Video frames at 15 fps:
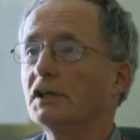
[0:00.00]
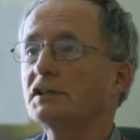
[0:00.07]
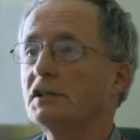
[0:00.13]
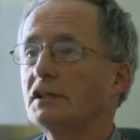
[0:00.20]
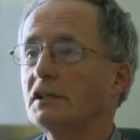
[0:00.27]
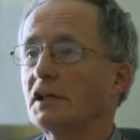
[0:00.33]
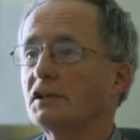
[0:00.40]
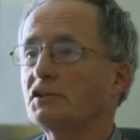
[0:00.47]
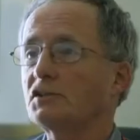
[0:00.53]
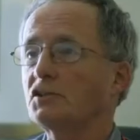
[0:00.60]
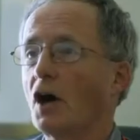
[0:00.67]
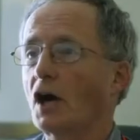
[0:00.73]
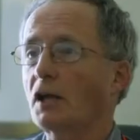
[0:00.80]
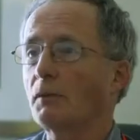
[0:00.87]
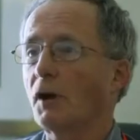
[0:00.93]
Disney does
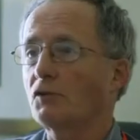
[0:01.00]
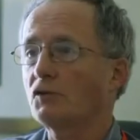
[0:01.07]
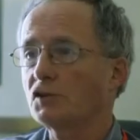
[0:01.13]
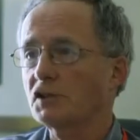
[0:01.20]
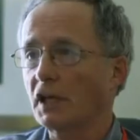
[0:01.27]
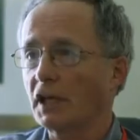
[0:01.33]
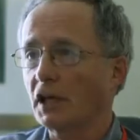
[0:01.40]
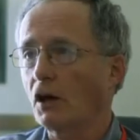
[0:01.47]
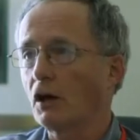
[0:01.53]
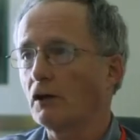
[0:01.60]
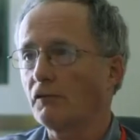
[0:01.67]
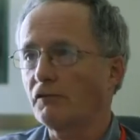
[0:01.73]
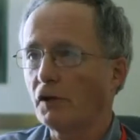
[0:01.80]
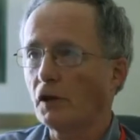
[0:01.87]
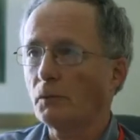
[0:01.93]
this documentary. He's going to get
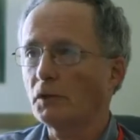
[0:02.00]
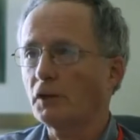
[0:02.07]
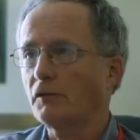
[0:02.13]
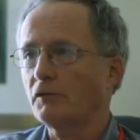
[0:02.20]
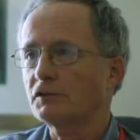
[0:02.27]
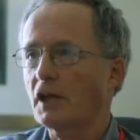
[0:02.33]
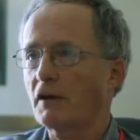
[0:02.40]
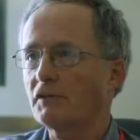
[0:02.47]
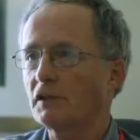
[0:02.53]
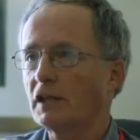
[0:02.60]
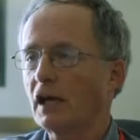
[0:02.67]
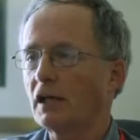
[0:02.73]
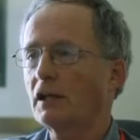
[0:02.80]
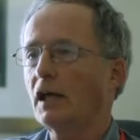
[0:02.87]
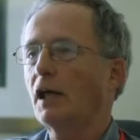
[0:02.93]
all the film and the stuff at
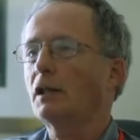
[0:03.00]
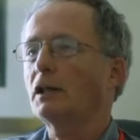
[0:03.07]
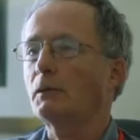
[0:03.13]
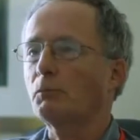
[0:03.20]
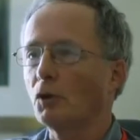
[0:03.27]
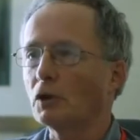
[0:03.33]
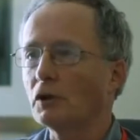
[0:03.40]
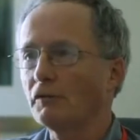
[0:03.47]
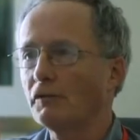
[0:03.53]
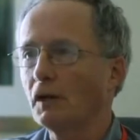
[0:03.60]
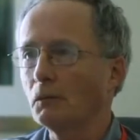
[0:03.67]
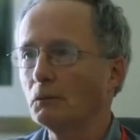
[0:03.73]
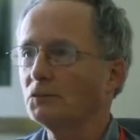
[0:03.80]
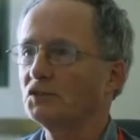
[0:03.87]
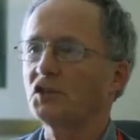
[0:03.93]
the end. They pull the
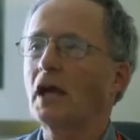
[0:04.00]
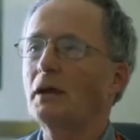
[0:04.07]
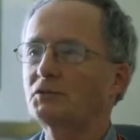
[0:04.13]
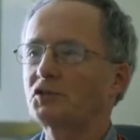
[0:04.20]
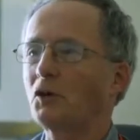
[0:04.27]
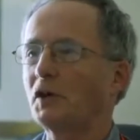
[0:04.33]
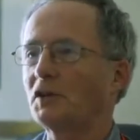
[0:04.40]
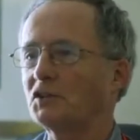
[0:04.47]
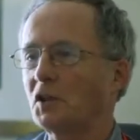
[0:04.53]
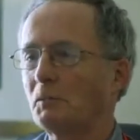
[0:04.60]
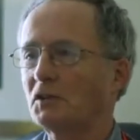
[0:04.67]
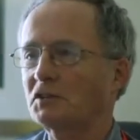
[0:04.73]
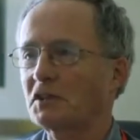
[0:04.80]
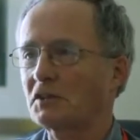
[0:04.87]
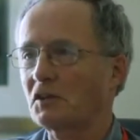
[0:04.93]
film. Same story. So
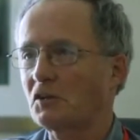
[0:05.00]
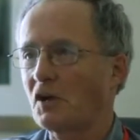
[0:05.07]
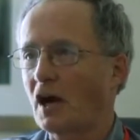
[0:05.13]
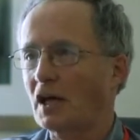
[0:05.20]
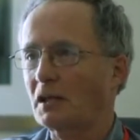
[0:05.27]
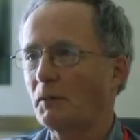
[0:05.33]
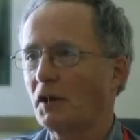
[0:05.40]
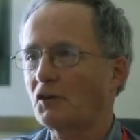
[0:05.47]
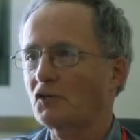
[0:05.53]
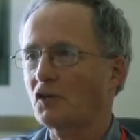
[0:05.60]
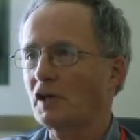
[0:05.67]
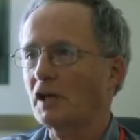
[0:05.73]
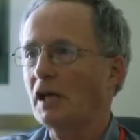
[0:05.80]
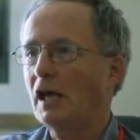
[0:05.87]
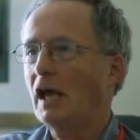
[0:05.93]
he puts out the
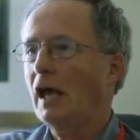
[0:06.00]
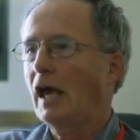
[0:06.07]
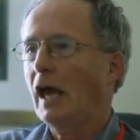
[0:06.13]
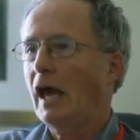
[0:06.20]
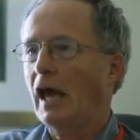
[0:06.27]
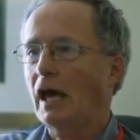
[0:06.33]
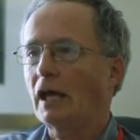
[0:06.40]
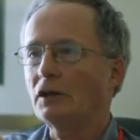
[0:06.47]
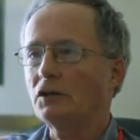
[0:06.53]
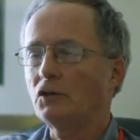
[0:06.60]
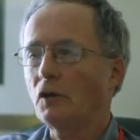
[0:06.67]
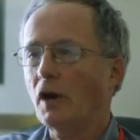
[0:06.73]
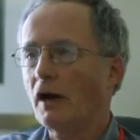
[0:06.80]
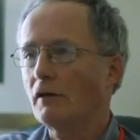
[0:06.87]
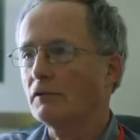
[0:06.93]
documentary,
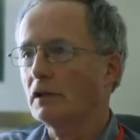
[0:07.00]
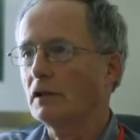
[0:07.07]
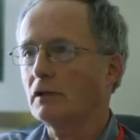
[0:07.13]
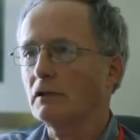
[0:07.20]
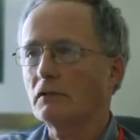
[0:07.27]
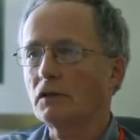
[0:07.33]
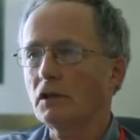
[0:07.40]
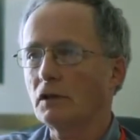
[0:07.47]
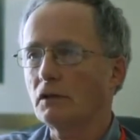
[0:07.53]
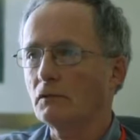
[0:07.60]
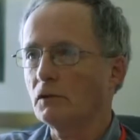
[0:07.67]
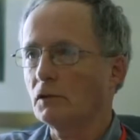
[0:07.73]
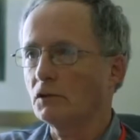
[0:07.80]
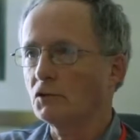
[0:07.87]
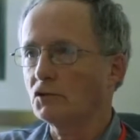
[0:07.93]
and you have the
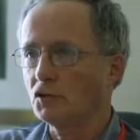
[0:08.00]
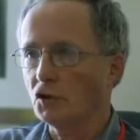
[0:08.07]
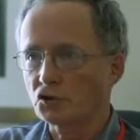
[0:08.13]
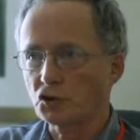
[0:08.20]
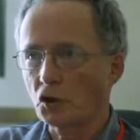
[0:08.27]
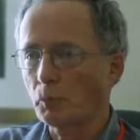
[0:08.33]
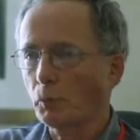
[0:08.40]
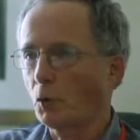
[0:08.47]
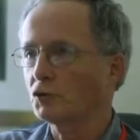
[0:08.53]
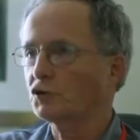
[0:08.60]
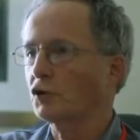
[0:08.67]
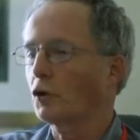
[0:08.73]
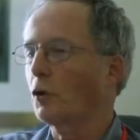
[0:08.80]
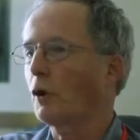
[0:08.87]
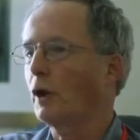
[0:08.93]
Serpo
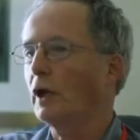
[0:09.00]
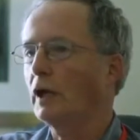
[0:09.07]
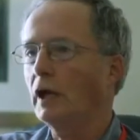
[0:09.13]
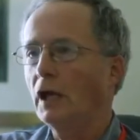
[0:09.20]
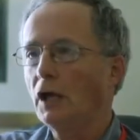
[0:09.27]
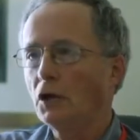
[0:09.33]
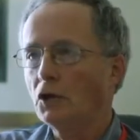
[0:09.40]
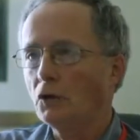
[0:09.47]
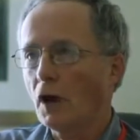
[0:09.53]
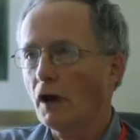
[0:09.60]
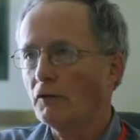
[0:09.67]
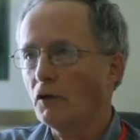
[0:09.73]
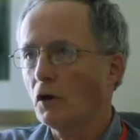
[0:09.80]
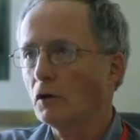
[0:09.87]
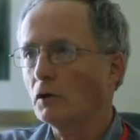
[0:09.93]
story. You
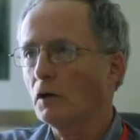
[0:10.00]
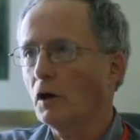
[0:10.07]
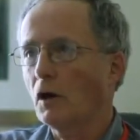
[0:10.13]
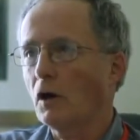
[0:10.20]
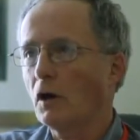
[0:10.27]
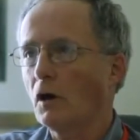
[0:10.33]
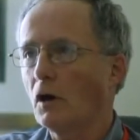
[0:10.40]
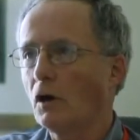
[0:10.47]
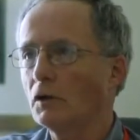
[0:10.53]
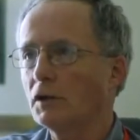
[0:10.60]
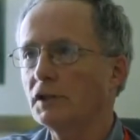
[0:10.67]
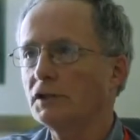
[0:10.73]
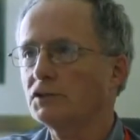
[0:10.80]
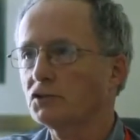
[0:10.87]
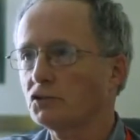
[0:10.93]
have all
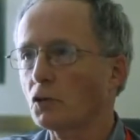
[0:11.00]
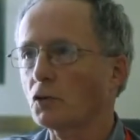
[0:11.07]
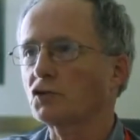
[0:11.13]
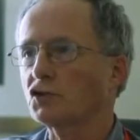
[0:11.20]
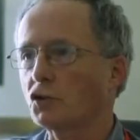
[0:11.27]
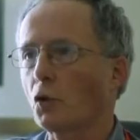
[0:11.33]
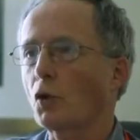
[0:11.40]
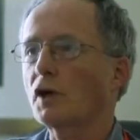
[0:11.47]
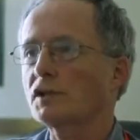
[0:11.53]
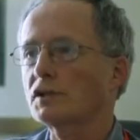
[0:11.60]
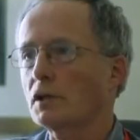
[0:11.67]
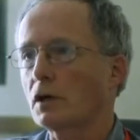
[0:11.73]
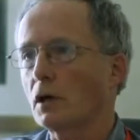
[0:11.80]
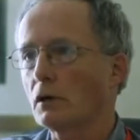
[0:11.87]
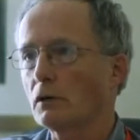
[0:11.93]
these sort of
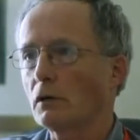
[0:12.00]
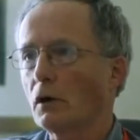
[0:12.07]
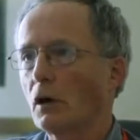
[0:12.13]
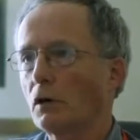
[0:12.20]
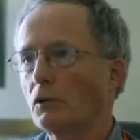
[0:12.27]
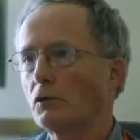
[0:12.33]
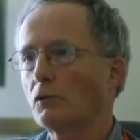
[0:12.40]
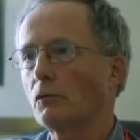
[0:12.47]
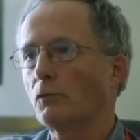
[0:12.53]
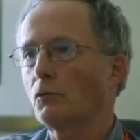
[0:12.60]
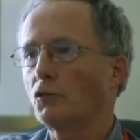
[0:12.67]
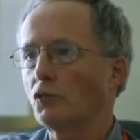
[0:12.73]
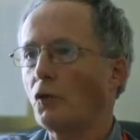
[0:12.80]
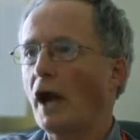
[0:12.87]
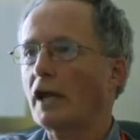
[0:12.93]
stories that are
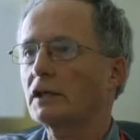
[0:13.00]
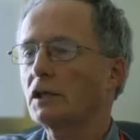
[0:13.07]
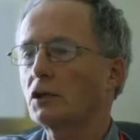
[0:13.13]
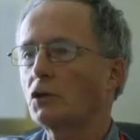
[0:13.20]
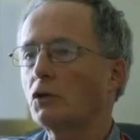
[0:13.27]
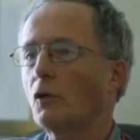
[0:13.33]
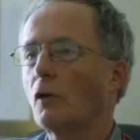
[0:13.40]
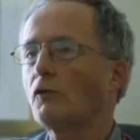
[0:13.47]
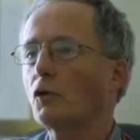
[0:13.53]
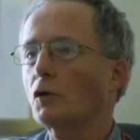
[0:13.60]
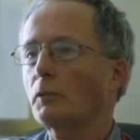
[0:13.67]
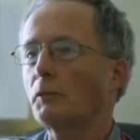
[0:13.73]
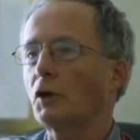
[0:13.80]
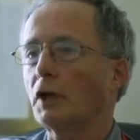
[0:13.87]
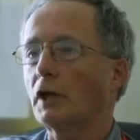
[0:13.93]
dragged into the
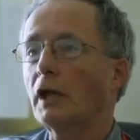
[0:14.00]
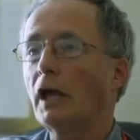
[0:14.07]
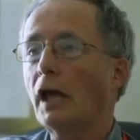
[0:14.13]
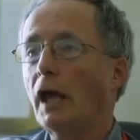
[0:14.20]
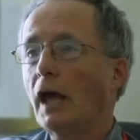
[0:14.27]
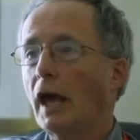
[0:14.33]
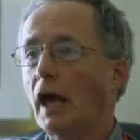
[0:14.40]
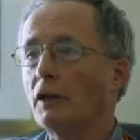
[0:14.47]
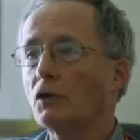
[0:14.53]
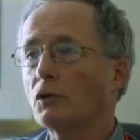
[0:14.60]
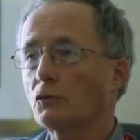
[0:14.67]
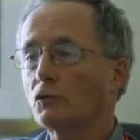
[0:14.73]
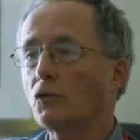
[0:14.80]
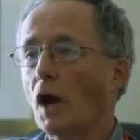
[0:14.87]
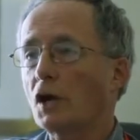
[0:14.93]
UFO community, and
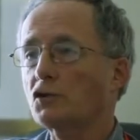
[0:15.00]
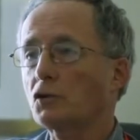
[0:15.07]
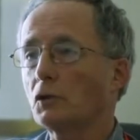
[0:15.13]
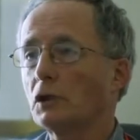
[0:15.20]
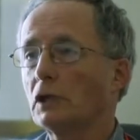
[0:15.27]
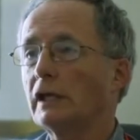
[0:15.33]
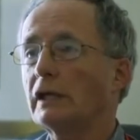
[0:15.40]
they're gradually